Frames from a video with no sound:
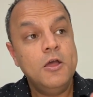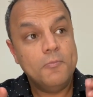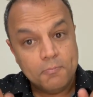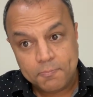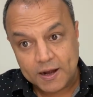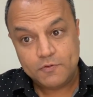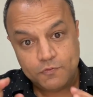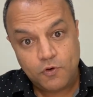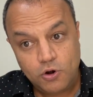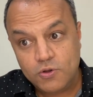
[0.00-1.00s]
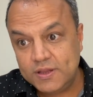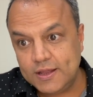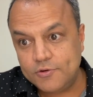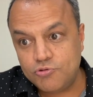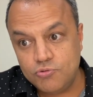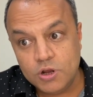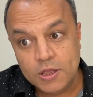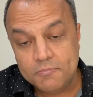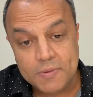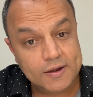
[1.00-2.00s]
But following that rule,
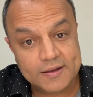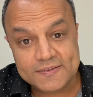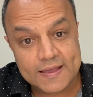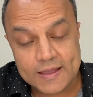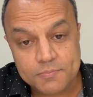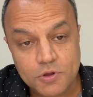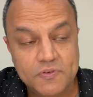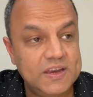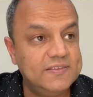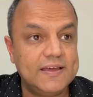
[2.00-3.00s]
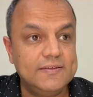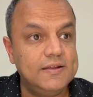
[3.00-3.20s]
matrix A can be of any size.